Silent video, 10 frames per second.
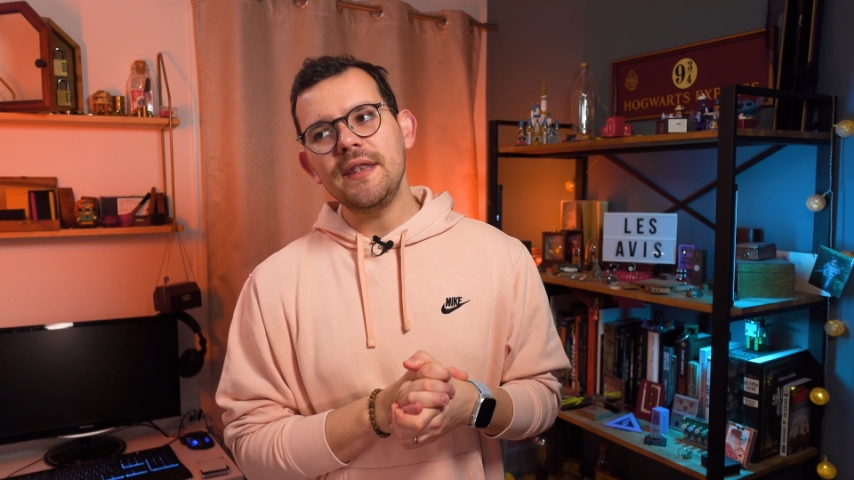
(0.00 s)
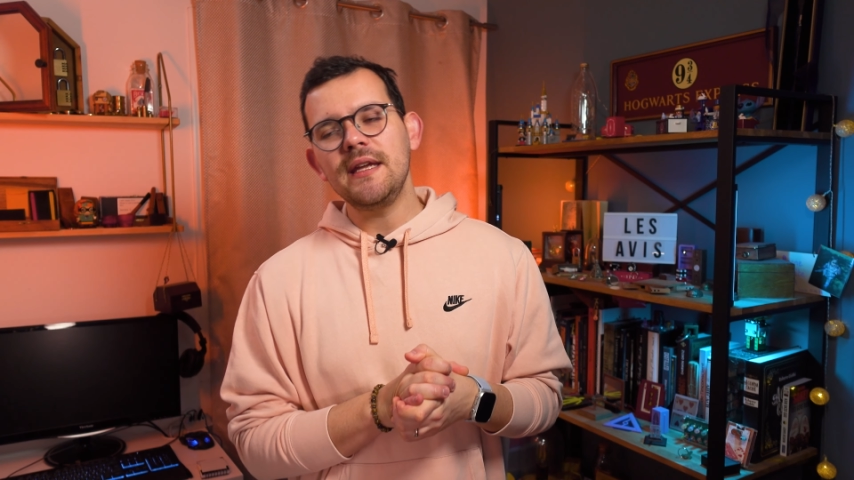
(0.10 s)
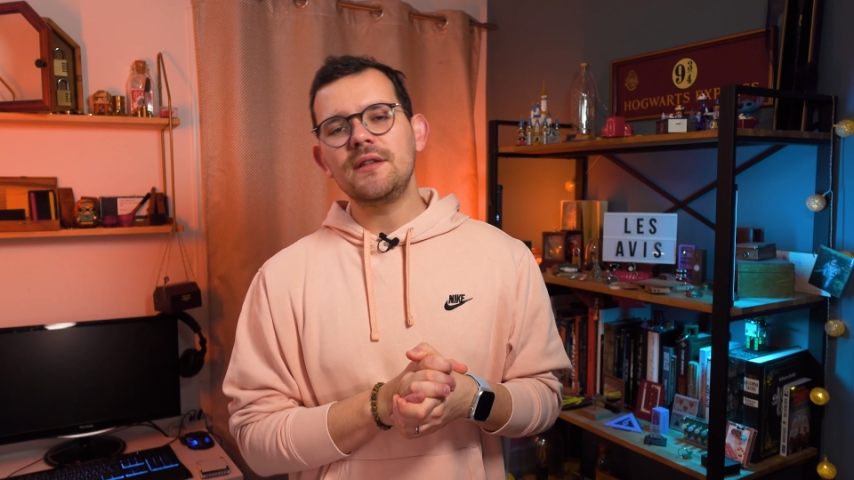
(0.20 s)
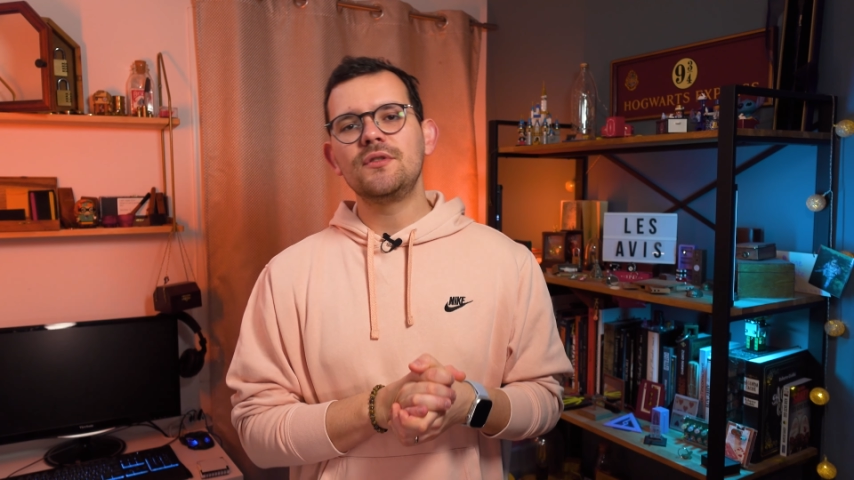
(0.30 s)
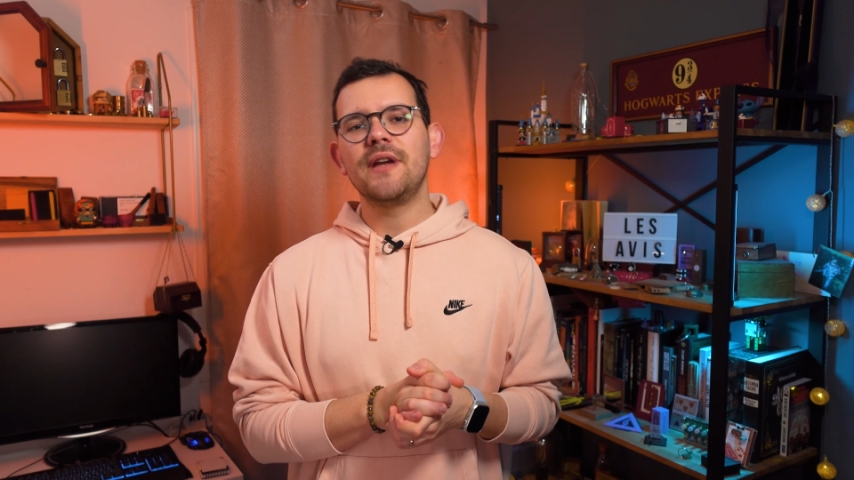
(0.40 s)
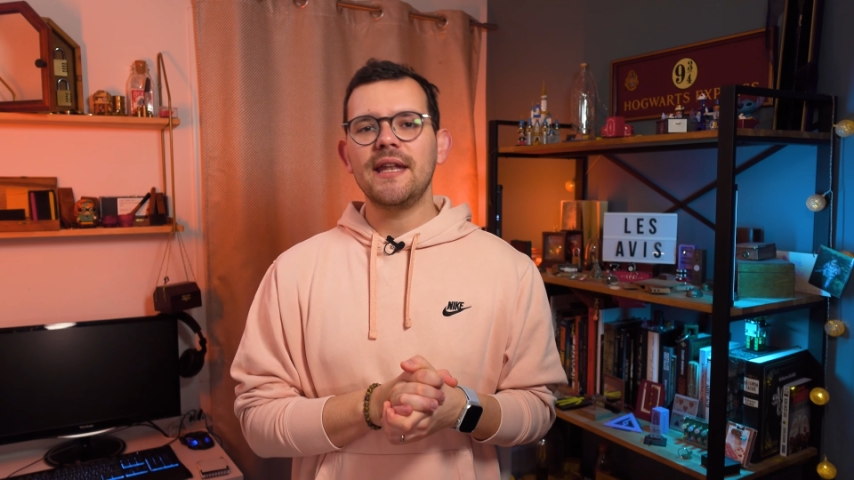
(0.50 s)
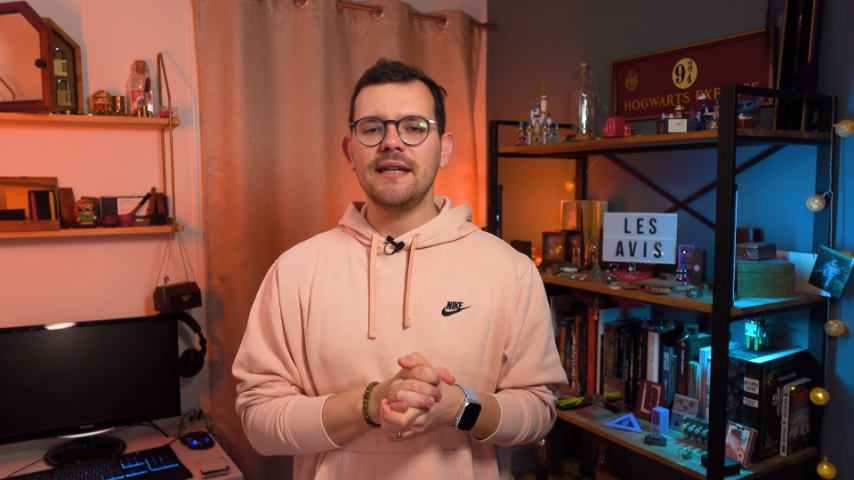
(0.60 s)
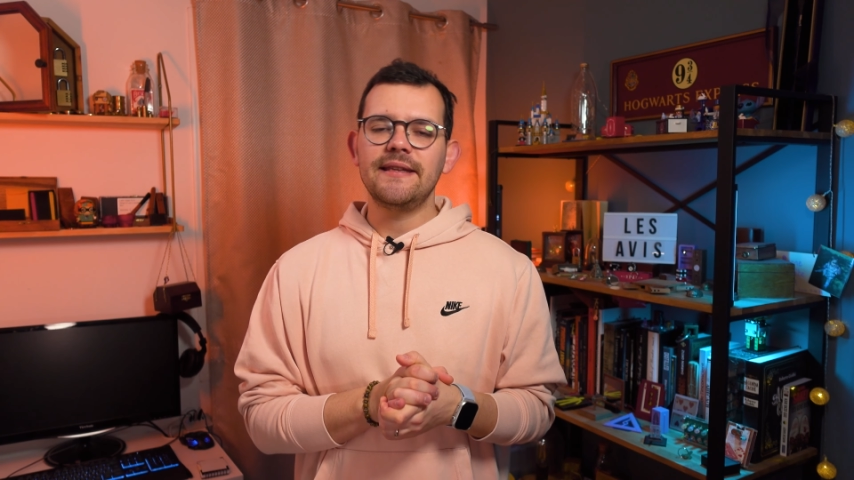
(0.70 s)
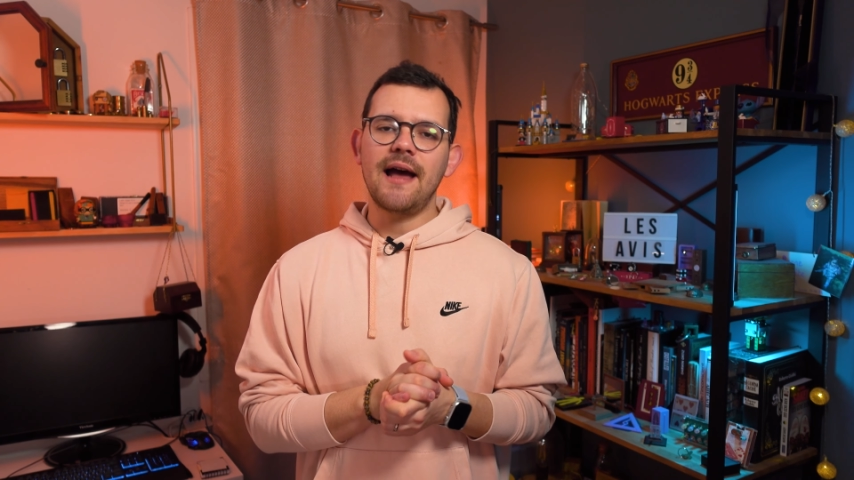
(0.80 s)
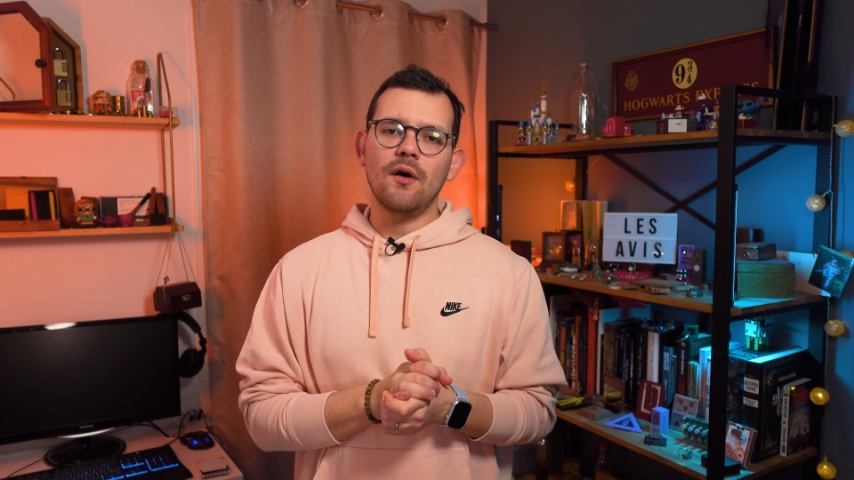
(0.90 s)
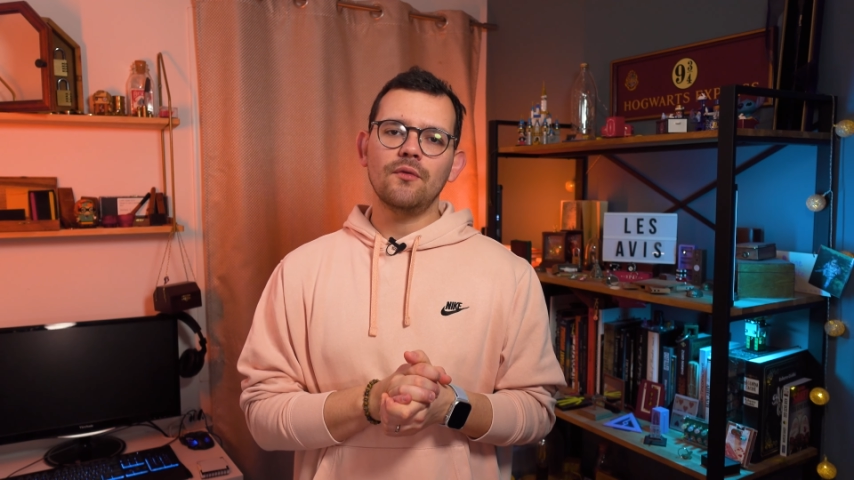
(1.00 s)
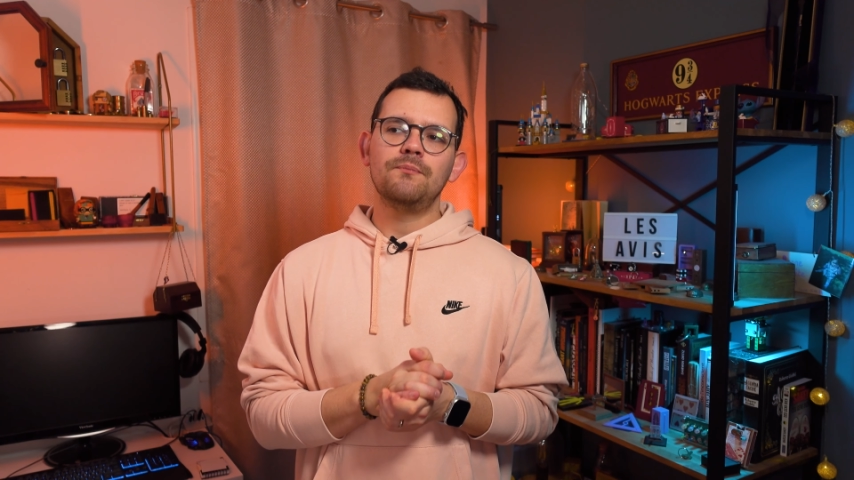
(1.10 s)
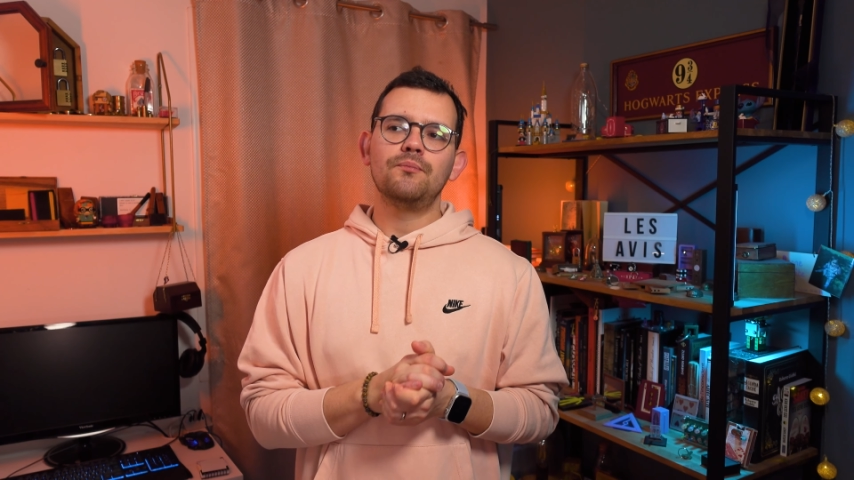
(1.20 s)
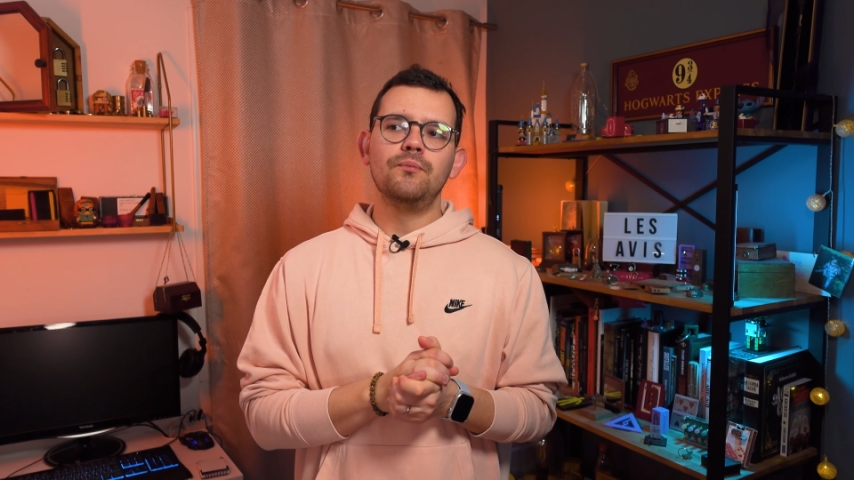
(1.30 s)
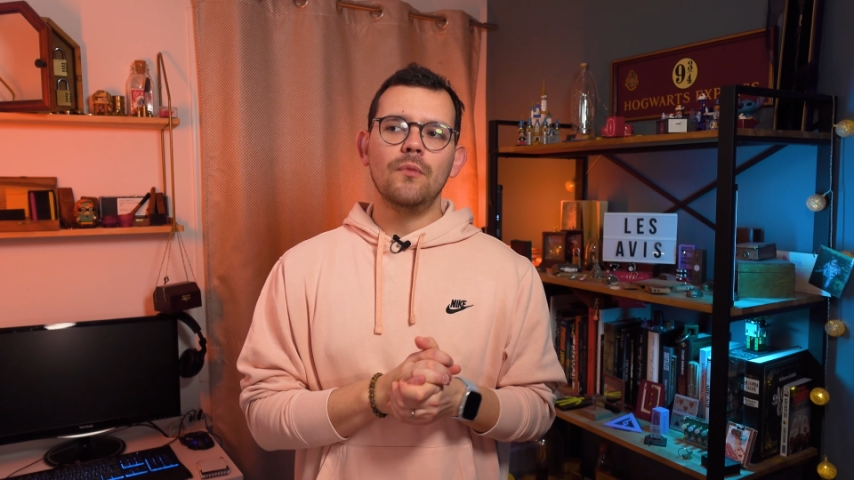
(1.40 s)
need to get it down